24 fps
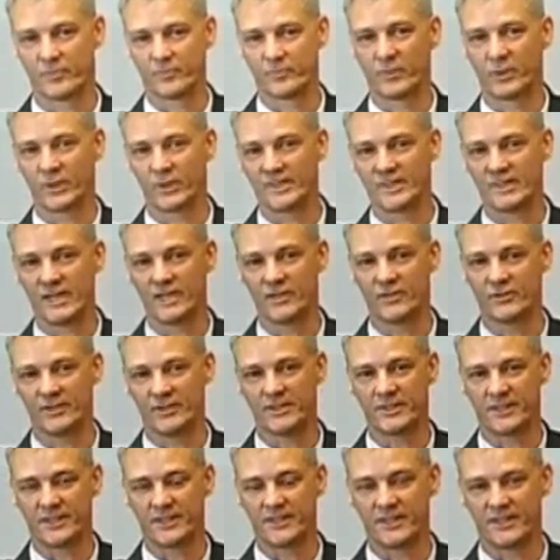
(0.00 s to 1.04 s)
pulling data
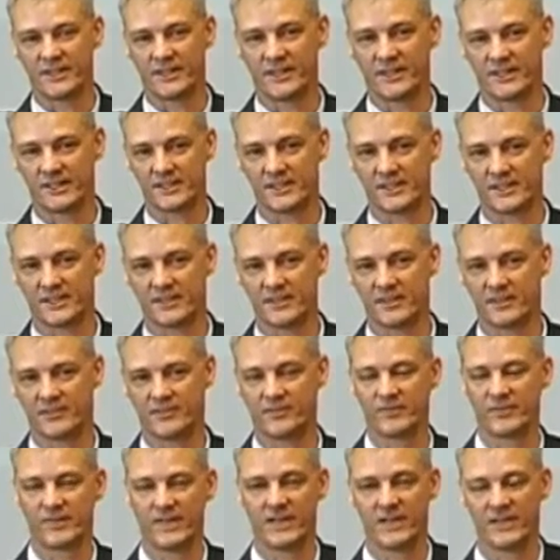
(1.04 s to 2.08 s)
into that
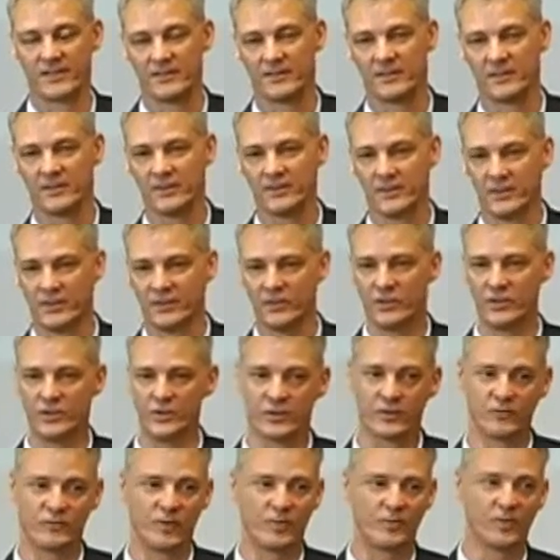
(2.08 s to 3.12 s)
system, then
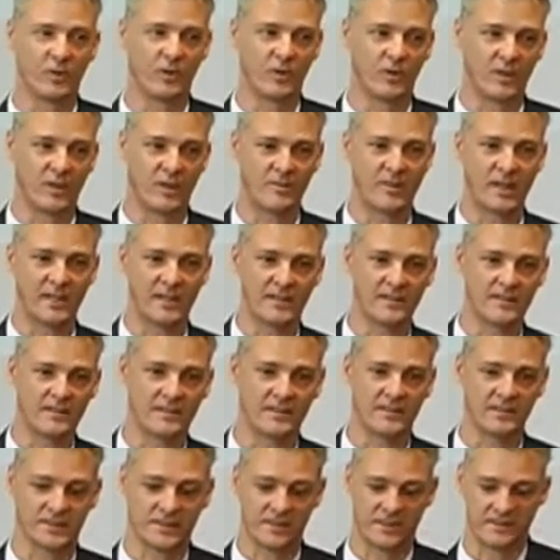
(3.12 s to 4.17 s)
you can report that back into
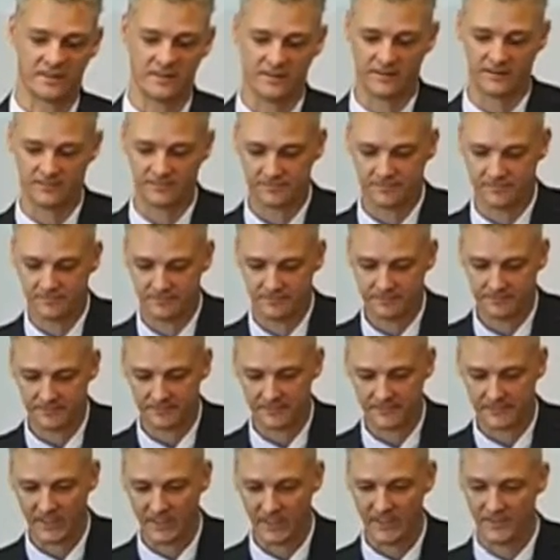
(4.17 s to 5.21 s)
the centre.
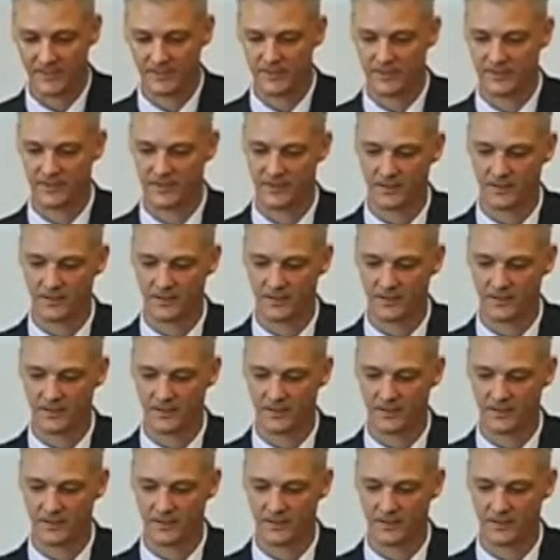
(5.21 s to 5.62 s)
And